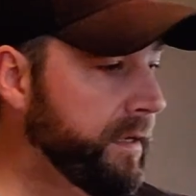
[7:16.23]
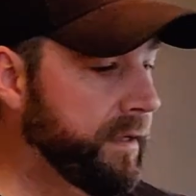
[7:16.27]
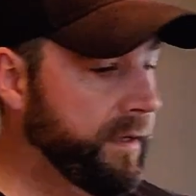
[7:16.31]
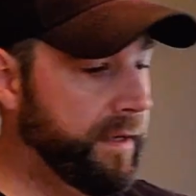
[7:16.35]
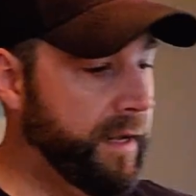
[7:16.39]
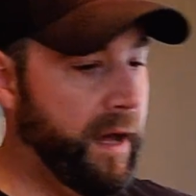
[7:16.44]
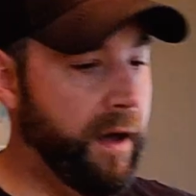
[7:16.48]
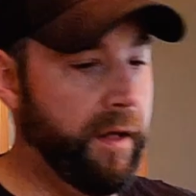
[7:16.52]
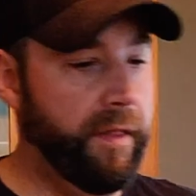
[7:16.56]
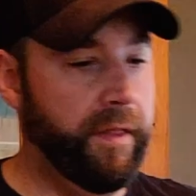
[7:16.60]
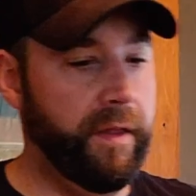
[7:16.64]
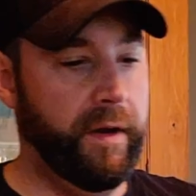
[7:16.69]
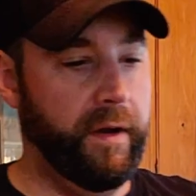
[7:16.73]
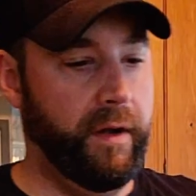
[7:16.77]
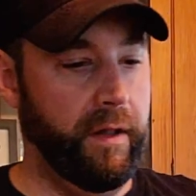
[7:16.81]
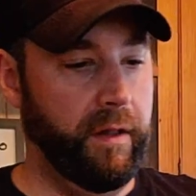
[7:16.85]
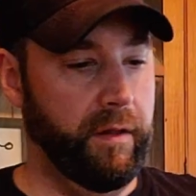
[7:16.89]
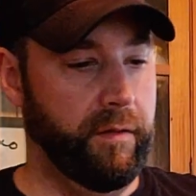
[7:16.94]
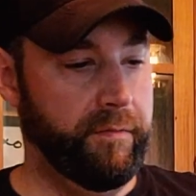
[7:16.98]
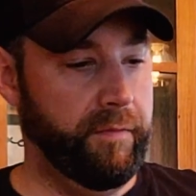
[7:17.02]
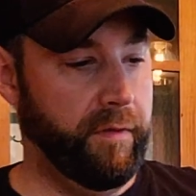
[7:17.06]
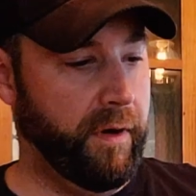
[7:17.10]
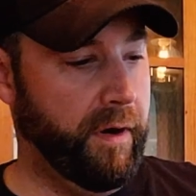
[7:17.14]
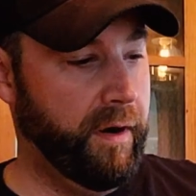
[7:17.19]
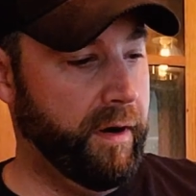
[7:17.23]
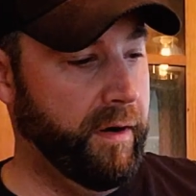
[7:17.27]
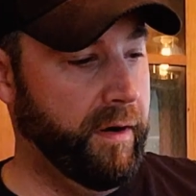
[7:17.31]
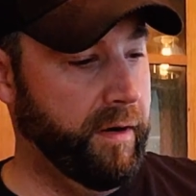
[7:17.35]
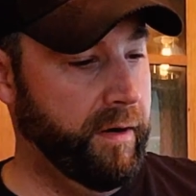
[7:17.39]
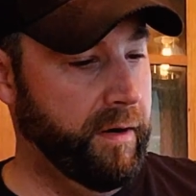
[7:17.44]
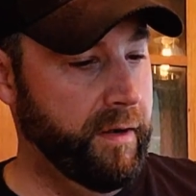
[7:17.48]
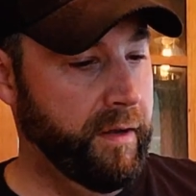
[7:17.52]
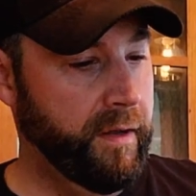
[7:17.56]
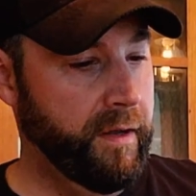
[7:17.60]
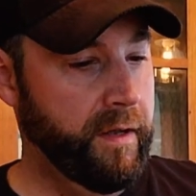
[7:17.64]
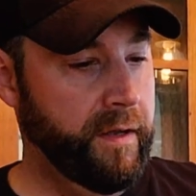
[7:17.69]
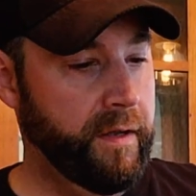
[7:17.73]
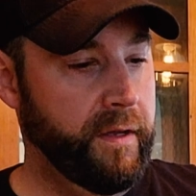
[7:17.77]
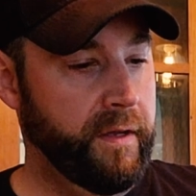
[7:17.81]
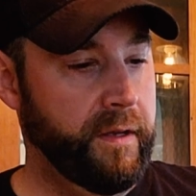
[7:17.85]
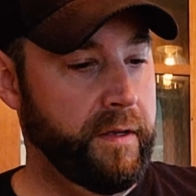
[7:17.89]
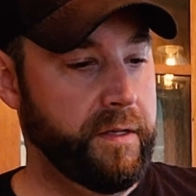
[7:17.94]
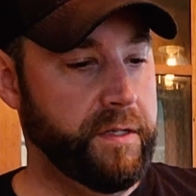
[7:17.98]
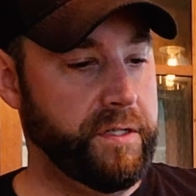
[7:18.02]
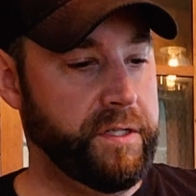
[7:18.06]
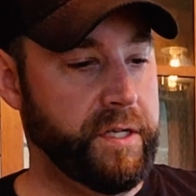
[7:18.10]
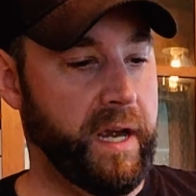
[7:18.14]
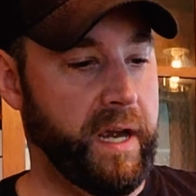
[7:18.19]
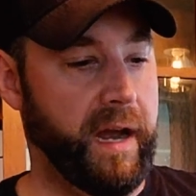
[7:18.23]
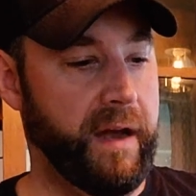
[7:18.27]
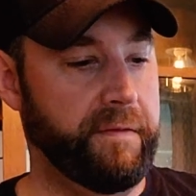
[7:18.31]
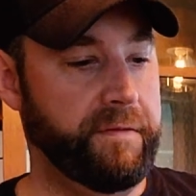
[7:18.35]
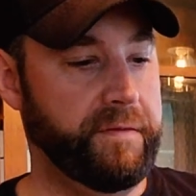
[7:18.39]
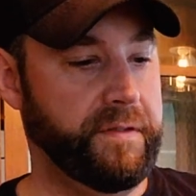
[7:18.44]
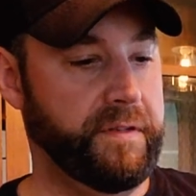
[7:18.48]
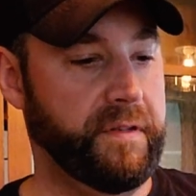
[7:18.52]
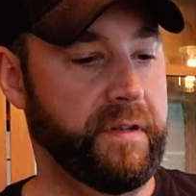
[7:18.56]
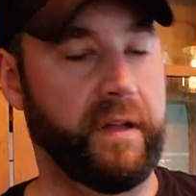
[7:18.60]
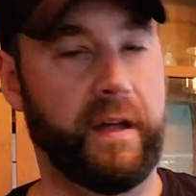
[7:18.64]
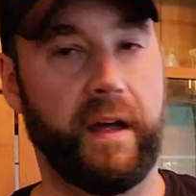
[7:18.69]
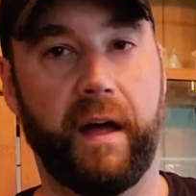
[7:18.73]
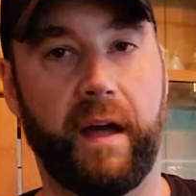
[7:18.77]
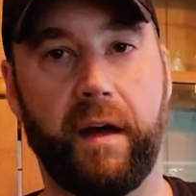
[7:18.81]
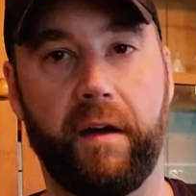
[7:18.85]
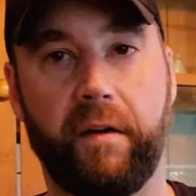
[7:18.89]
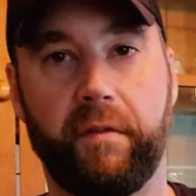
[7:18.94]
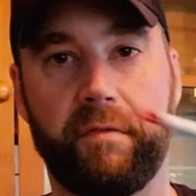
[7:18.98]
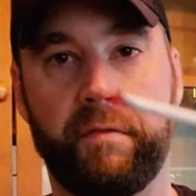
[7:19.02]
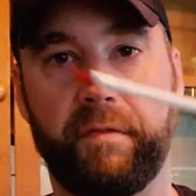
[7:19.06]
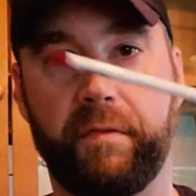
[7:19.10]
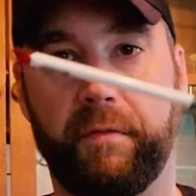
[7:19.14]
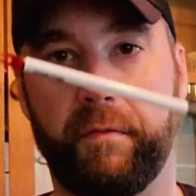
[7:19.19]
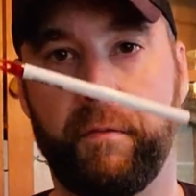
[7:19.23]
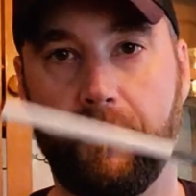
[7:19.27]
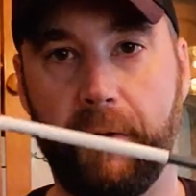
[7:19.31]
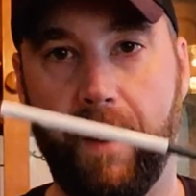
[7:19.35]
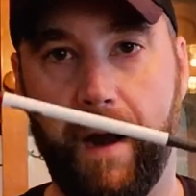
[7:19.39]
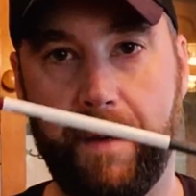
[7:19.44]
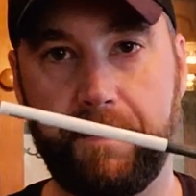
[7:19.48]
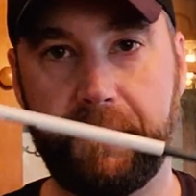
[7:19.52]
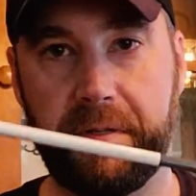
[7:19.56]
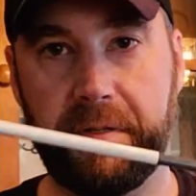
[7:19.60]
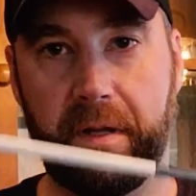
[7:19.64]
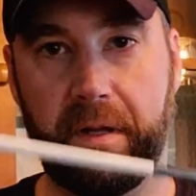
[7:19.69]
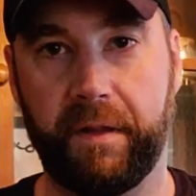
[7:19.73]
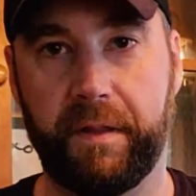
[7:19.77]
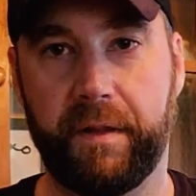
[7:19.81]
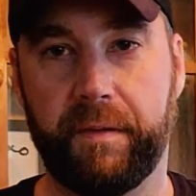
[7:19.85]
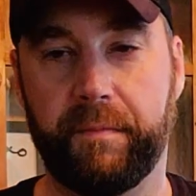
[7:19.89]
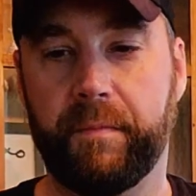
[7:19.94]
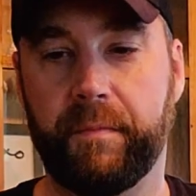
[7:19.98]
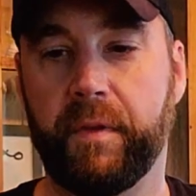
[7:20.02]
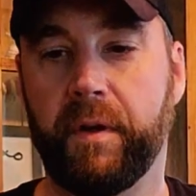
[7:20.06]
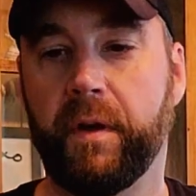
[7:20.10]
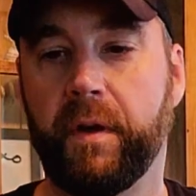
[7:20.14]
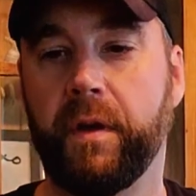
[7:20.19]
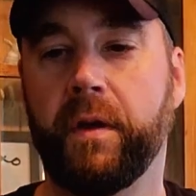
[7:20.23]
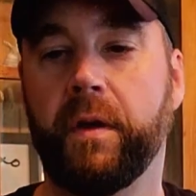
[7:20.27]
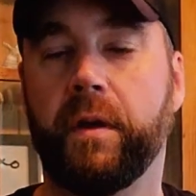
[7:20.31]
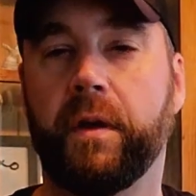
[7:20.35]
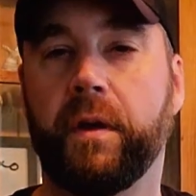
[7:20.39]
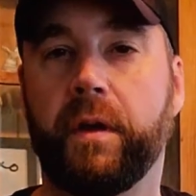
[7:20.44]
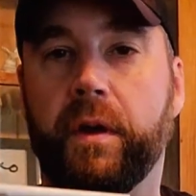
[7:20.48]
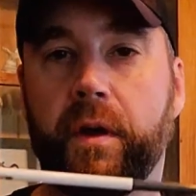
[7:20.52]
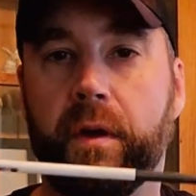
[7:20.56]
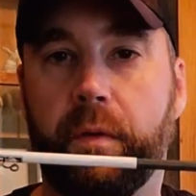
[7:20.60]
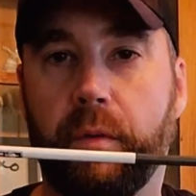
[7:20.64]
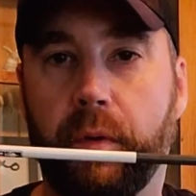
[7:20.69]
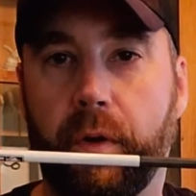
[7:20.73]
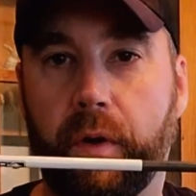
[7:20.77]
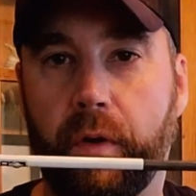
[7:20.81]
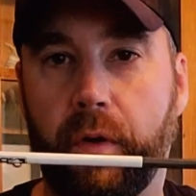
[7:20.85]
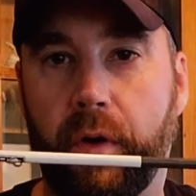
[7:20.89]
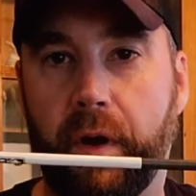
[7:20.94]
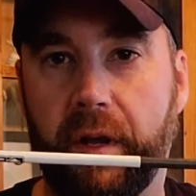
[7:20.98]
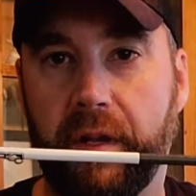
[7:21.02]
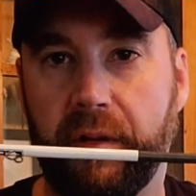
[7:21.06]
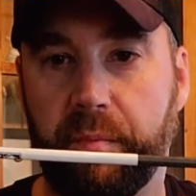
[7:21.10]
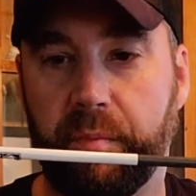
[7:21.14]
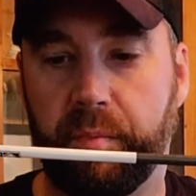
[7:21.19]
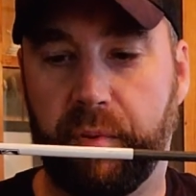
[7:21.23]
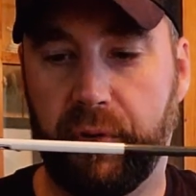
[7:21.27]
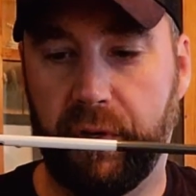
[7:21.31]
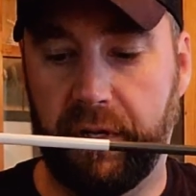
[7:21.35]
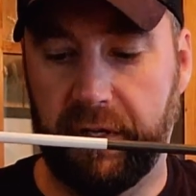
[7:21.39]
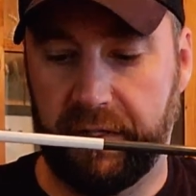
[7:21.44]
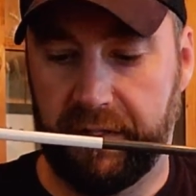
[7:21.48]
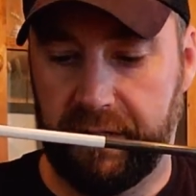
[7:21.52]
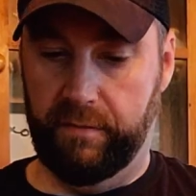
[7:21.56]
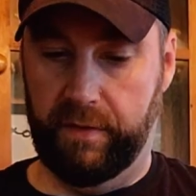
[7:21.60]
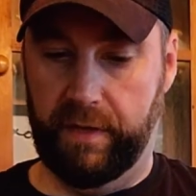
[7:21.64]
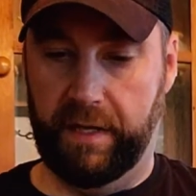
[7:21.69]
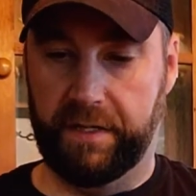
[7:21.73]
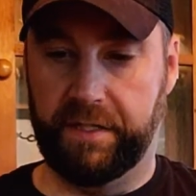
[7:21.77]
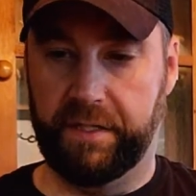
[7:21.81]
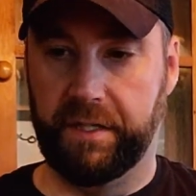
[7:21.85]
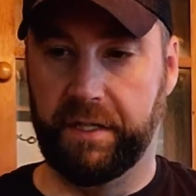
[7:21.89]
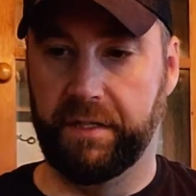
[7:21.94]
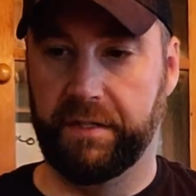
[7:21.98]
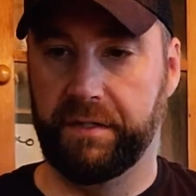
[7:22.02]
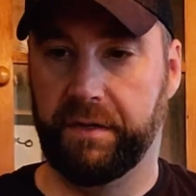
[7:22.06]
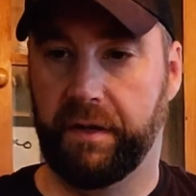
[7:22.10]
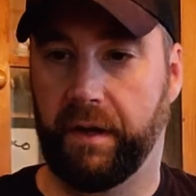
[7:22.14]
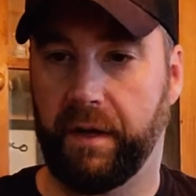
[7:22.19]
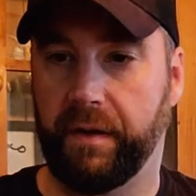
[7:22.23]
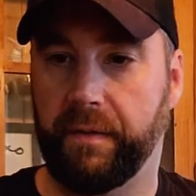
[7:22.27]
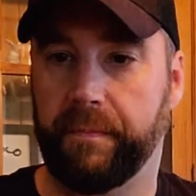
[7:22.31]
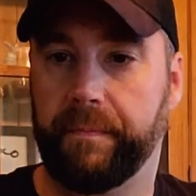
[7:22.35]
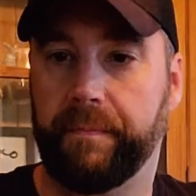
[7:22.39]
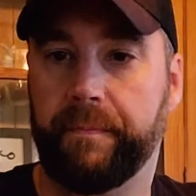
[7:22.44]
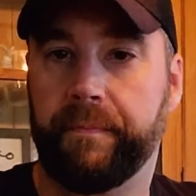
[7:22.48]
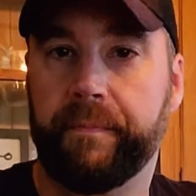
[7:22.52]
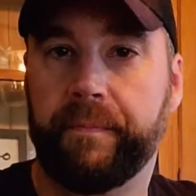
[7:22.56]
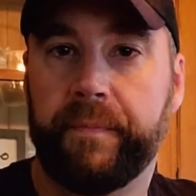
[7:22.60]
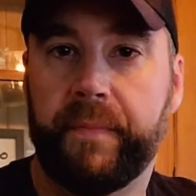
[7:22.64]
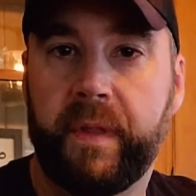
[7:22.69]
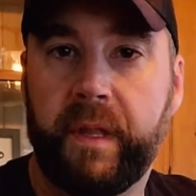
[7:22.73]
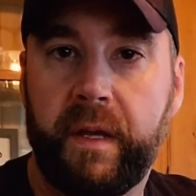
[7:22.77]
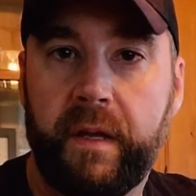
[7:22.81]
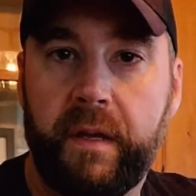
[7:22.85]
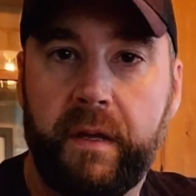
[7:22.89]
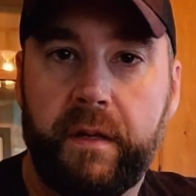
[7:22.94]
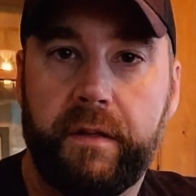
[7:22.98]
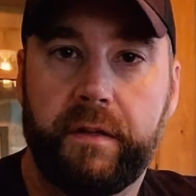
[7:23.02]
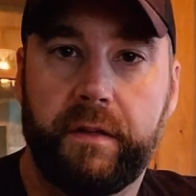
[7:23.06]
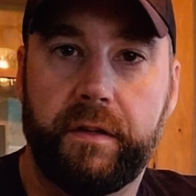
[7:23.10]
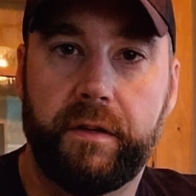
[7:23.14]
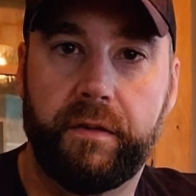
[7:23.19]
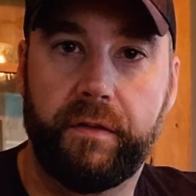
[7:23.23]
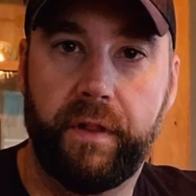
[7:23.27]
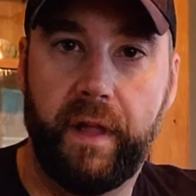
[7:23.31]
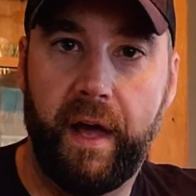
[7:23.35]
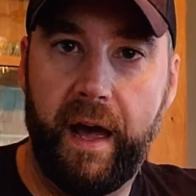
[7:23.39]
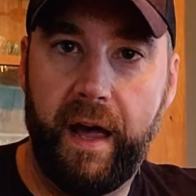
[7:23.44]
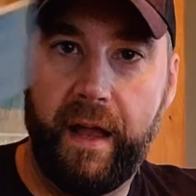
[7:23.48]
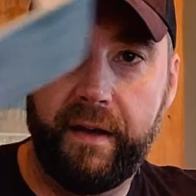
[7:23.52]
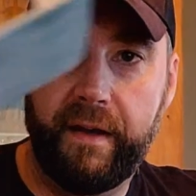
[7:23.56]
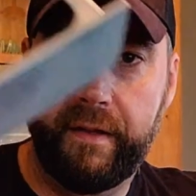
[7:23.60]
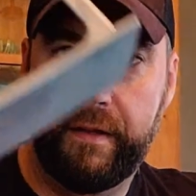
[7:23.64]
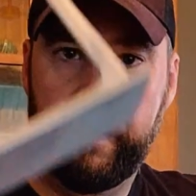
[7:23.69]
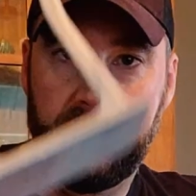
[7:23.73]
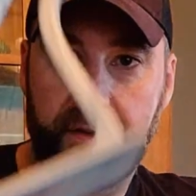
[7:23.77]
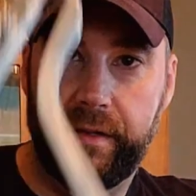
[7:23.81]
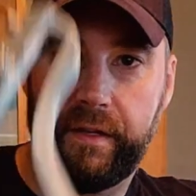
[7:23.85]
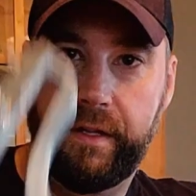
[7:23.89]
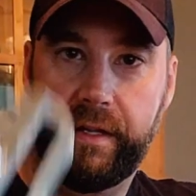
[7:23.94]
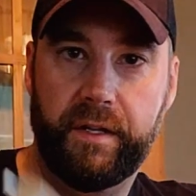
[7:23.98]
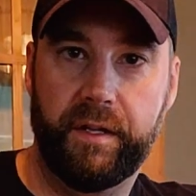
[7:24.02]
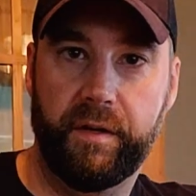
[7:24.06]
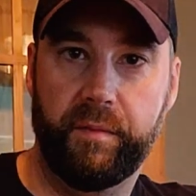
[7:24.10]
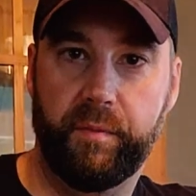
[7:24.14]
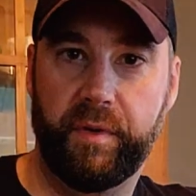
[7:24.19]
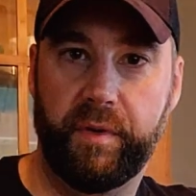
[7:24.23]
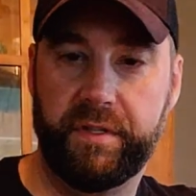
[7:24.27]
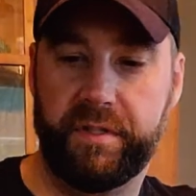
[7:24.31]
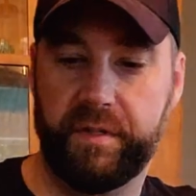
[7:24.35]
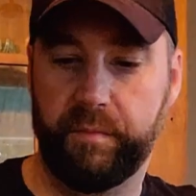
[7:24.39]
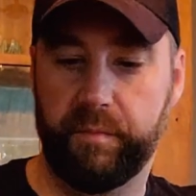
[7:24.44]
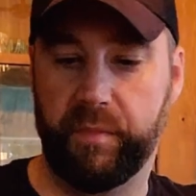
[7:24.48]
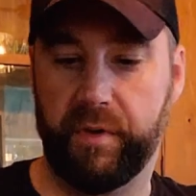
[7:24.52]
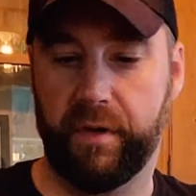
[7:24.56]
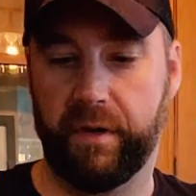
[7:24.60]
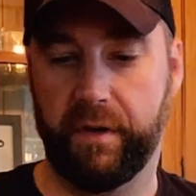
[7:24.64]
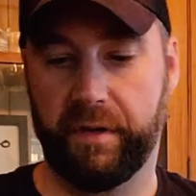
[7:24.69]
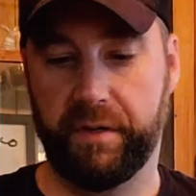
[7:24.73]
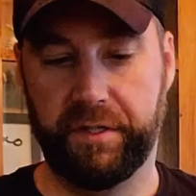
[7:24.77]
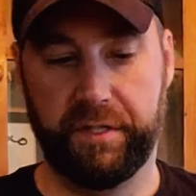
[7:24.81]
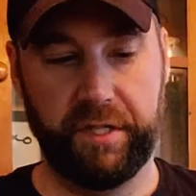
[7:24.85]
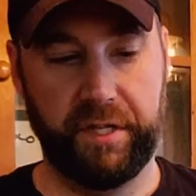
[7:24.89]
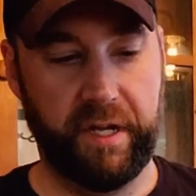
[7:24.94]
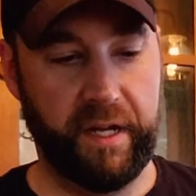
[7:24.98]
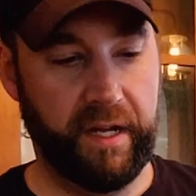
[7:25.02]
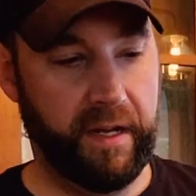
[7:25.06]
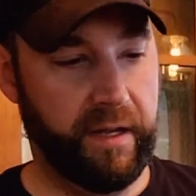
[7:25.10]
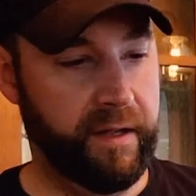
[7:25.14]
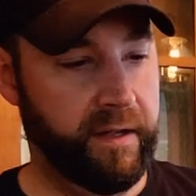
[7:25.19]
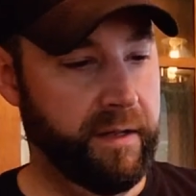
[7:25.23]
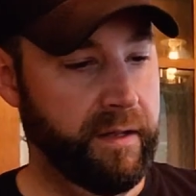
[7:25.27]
Now that all of our shafts have wraps on them, we're going to put fletchings on. To do that, you need your Bitsenberger jig.